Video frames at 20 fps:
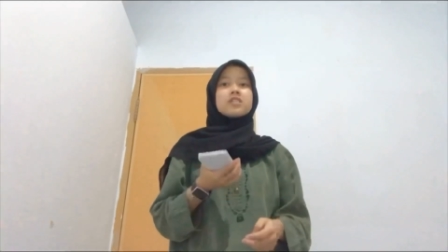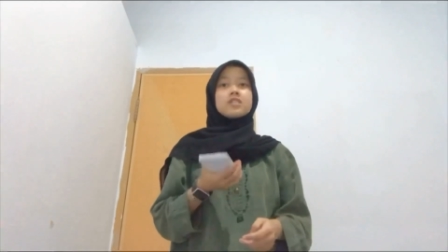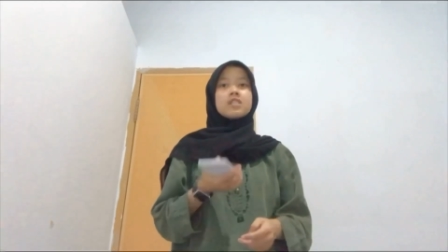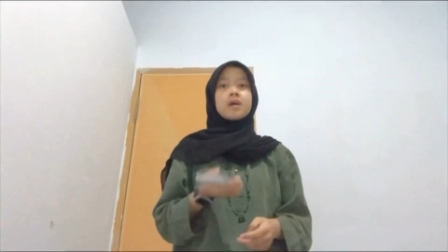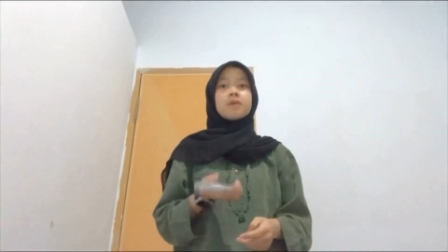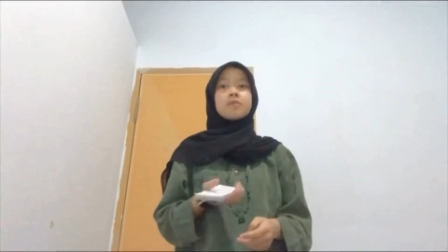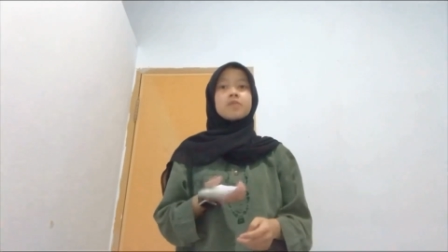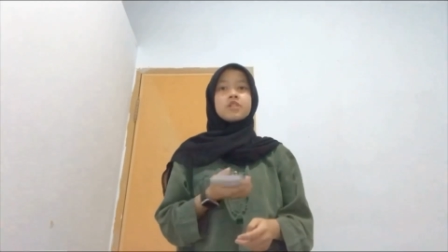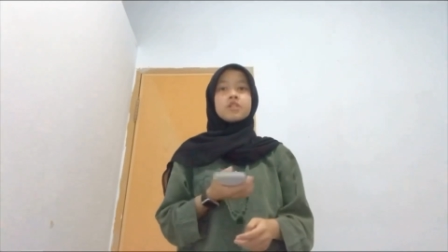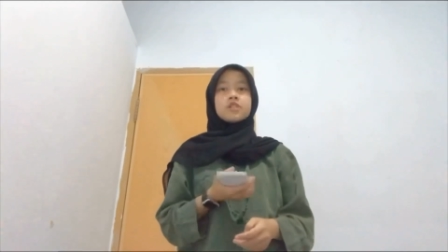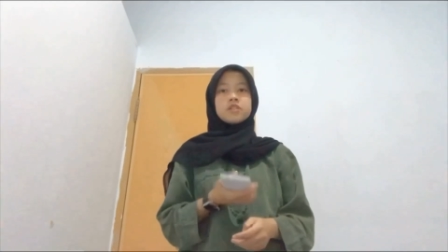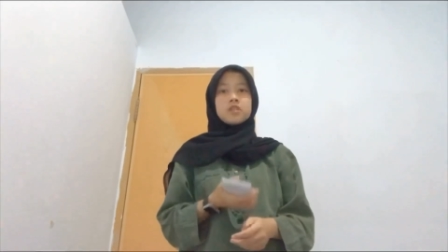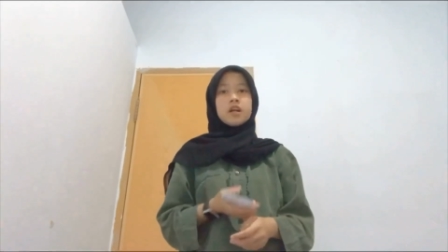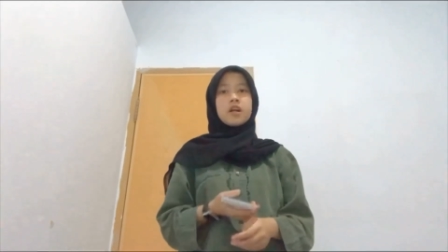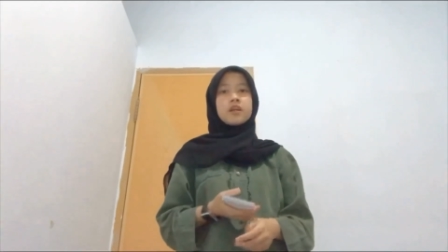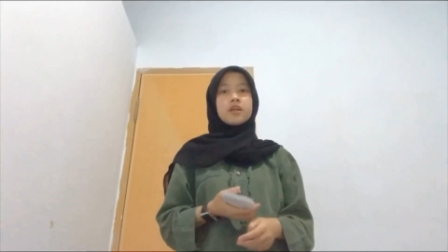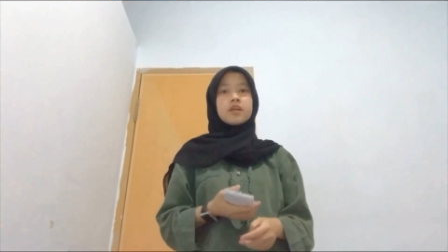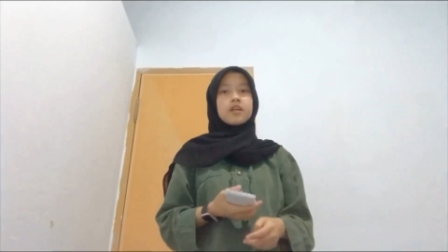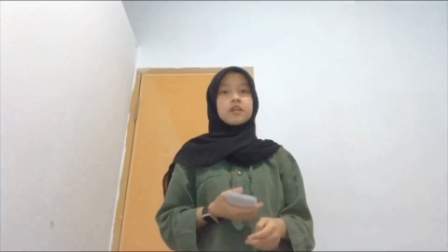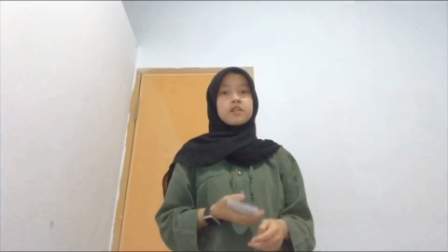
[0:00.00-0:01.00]
some
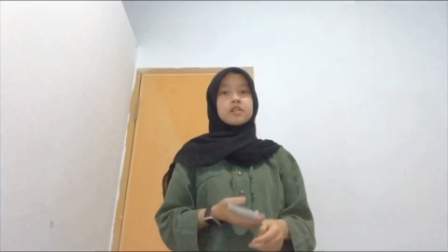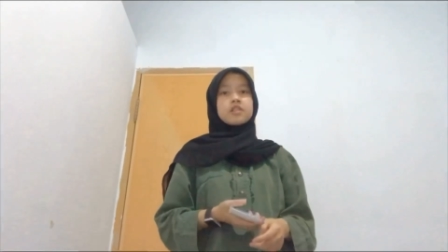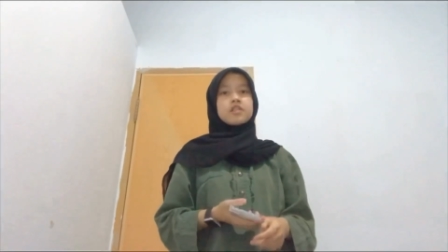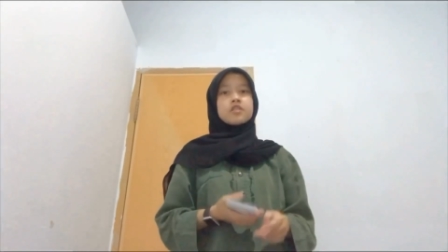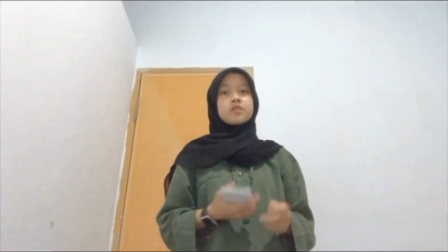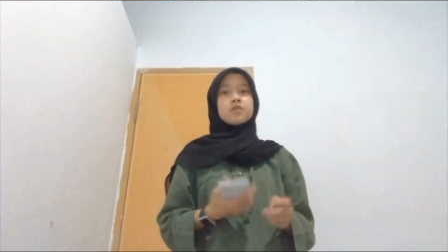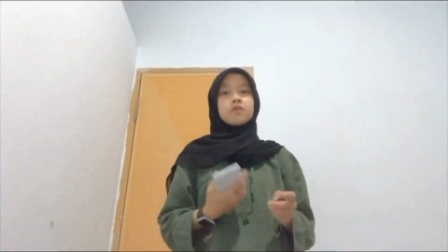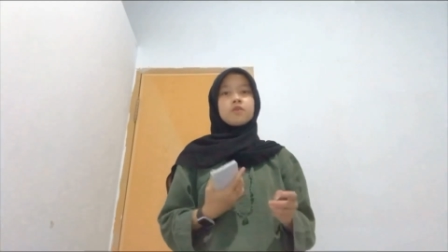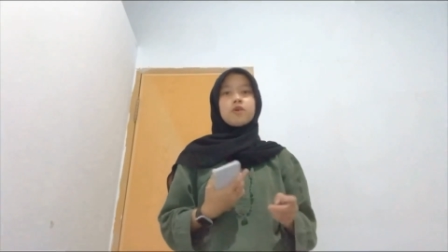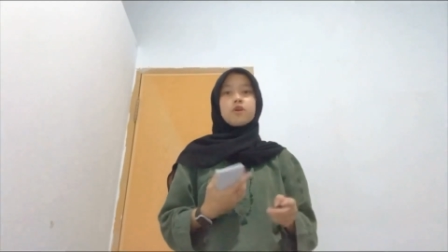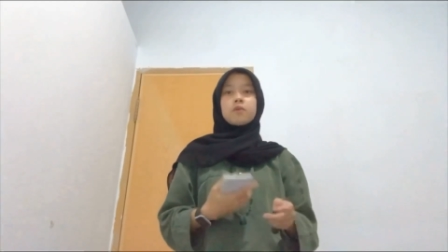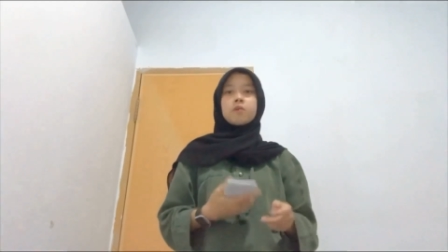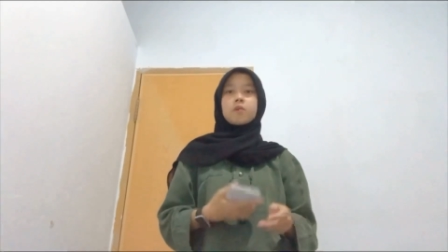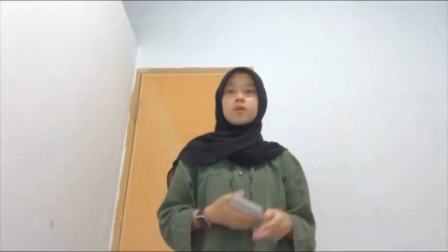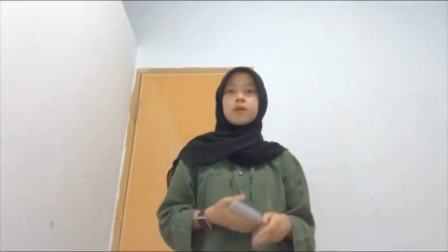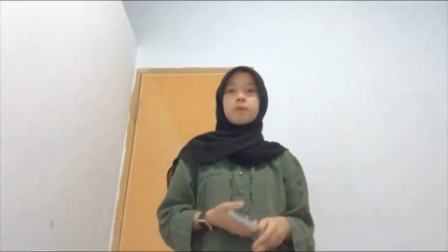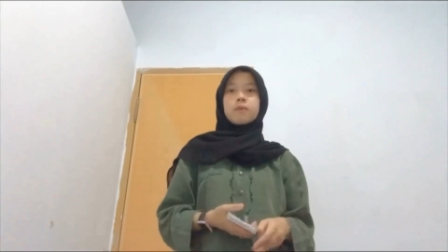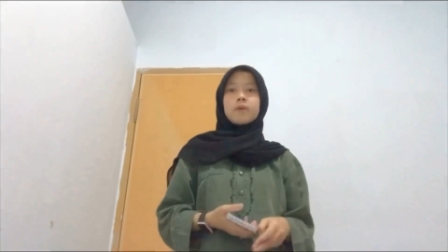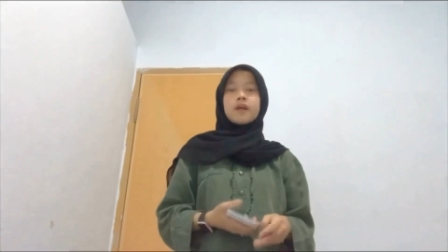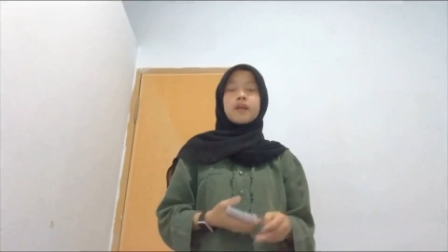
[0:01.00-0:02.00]
strategies for
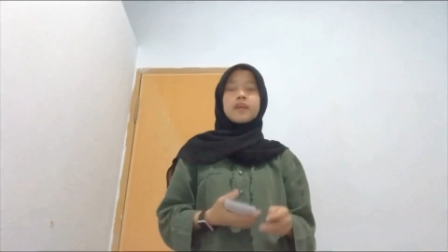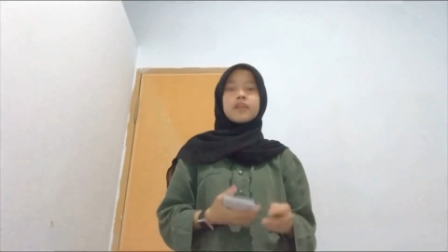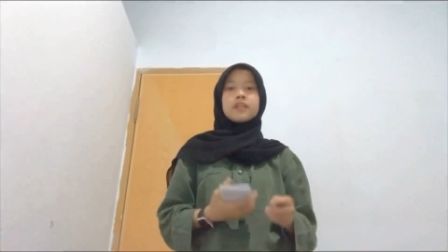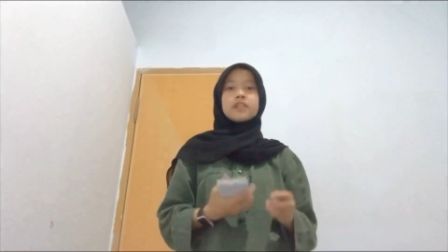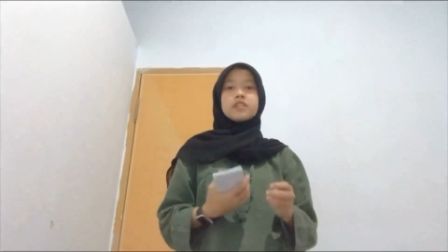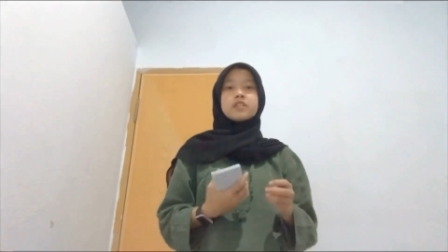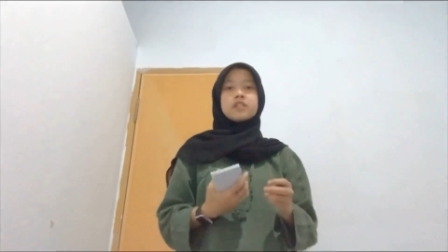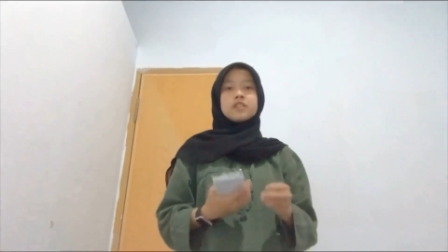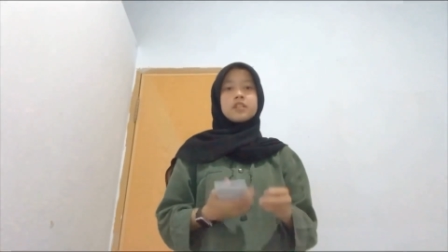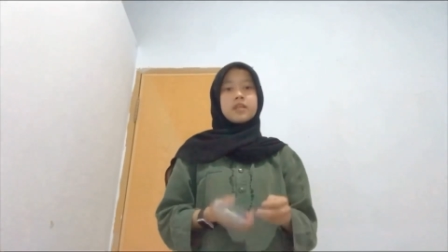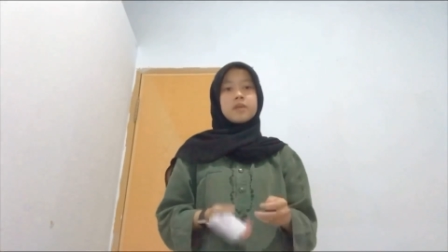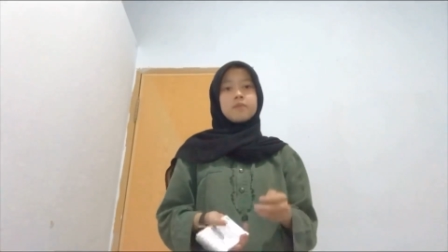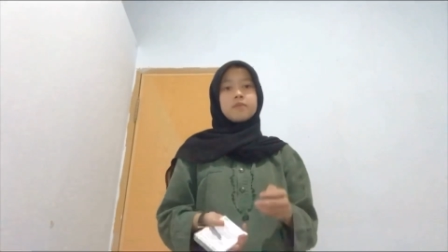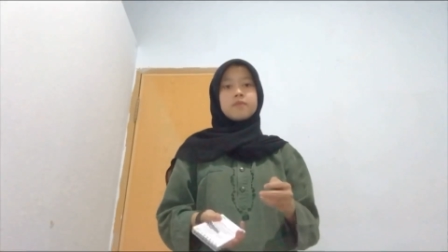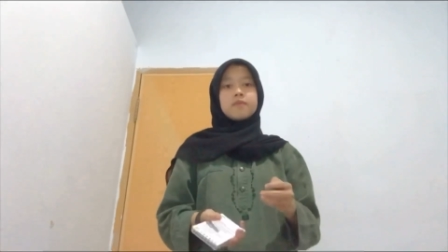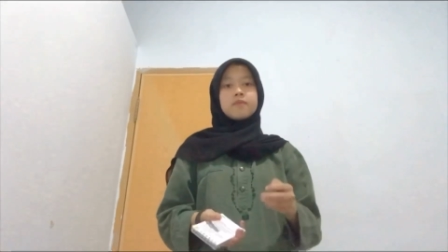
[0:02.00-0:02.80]
preparing them.